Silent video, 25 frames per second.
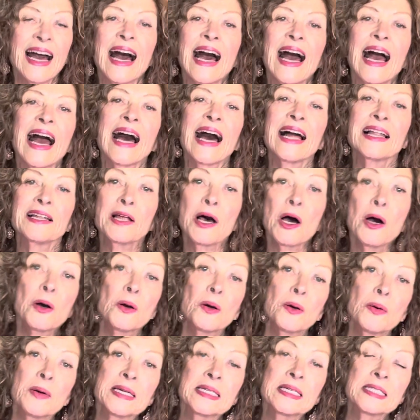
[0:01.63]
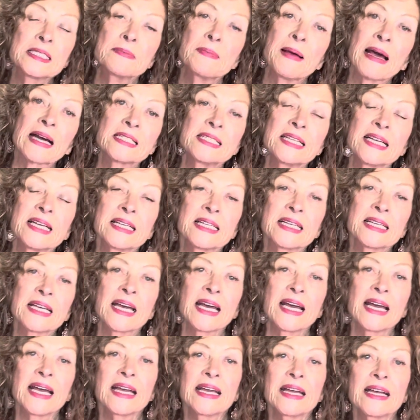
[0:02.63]
Hello, it's Maxine
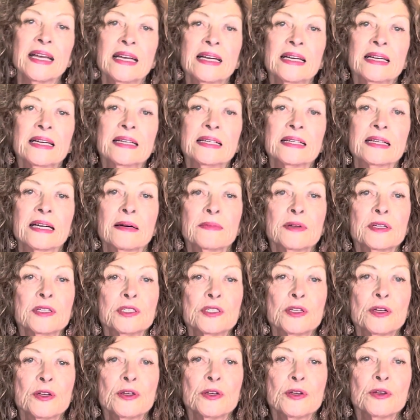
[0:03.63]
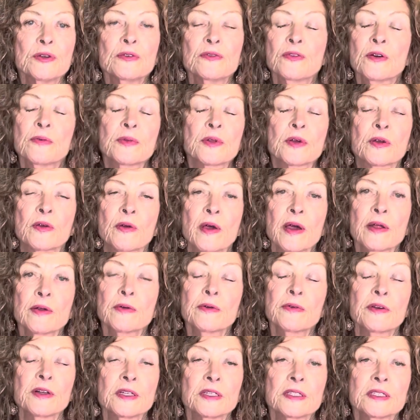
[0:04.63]
Kaye coming to you from the Greater
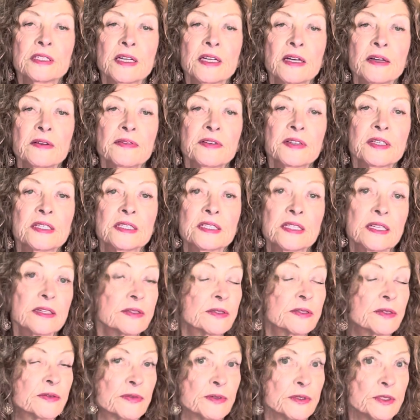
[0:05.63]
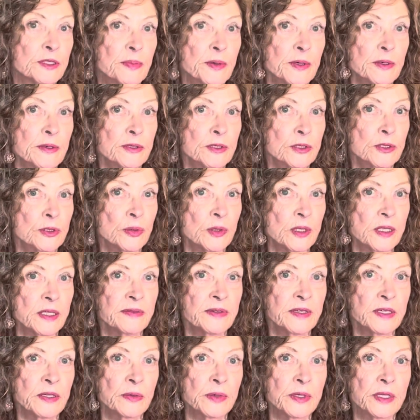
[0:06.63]
Philadelphia Center for Spiritual
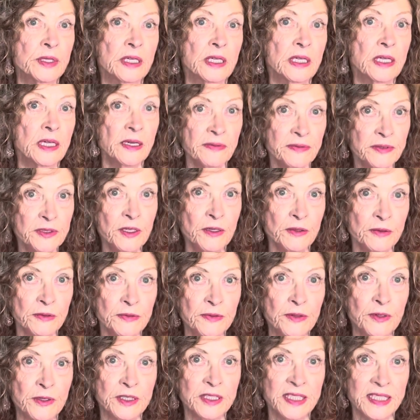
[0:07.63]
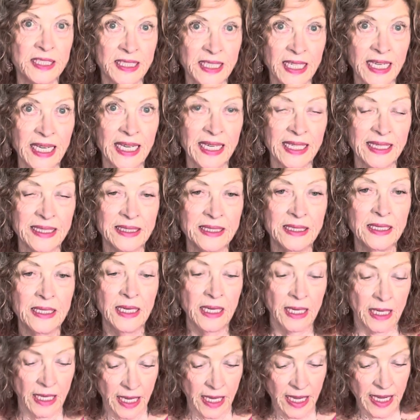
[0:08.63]
Living with a love note for today.
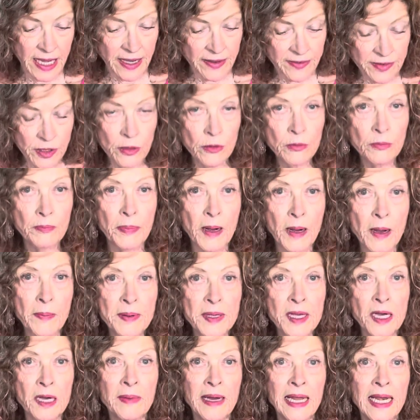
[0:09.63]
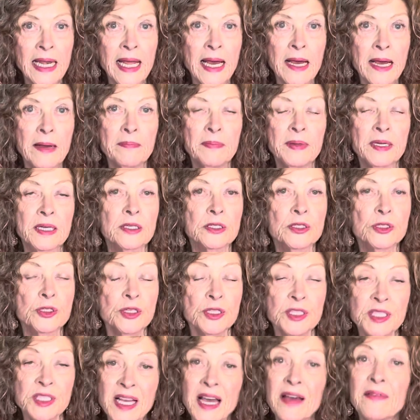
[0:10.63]
I have no puppy on my lap because
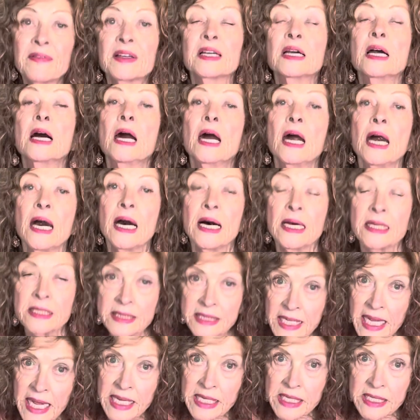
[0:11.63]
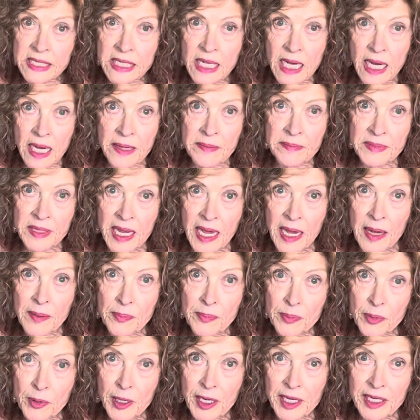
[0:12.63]
she's having a daytime nap
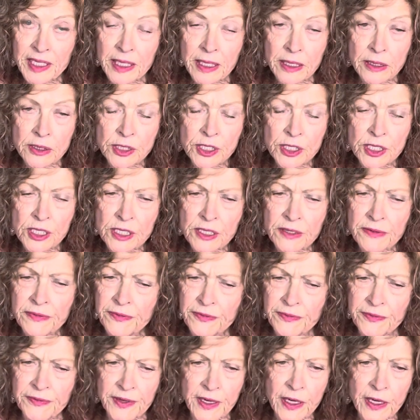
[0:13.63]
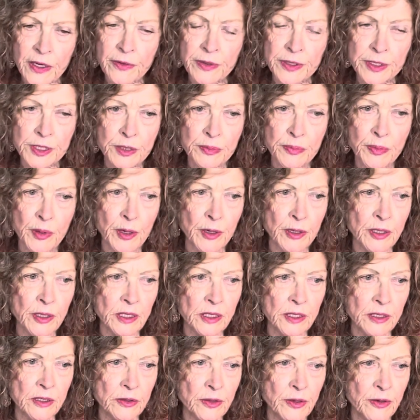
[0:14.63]
right now. She's a very smart
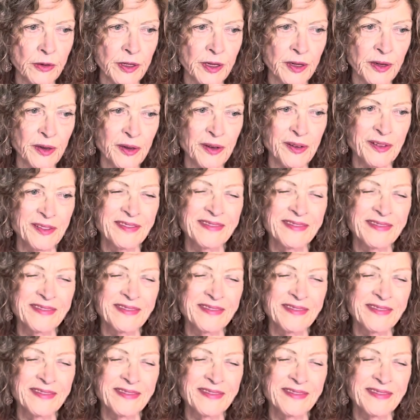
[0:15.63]
little critter.